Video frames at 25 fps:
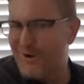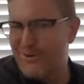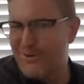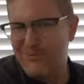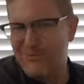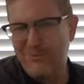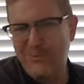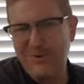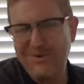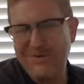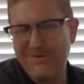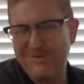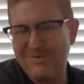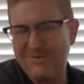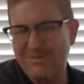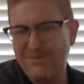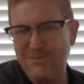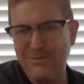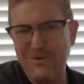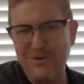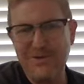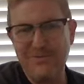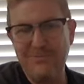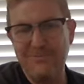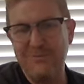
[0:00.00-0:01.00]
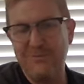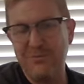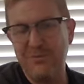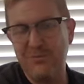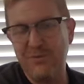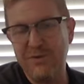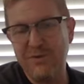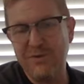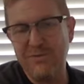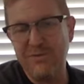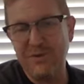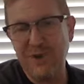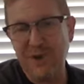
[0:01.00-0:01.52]
we've, we've,
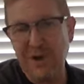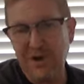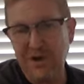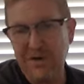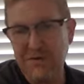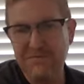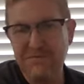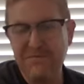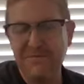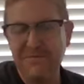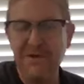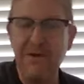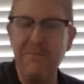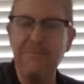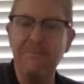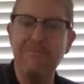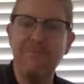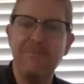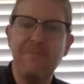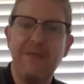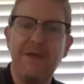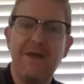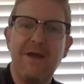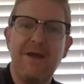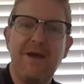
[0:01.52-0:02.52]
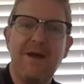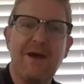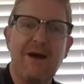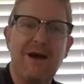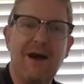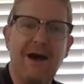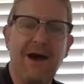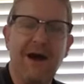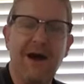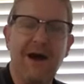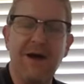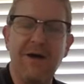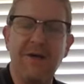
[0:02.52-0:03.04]
we've gone from
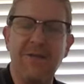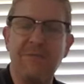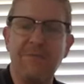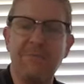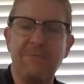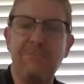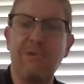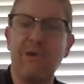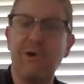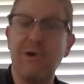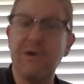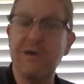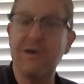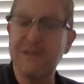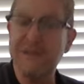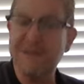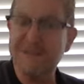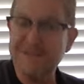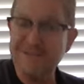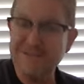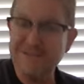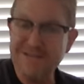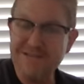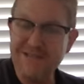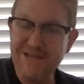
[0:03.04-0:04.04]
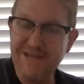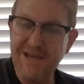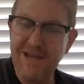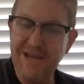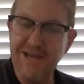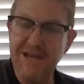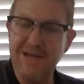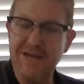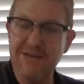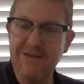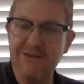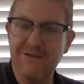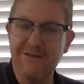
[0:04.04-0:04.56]
um, burning at the stake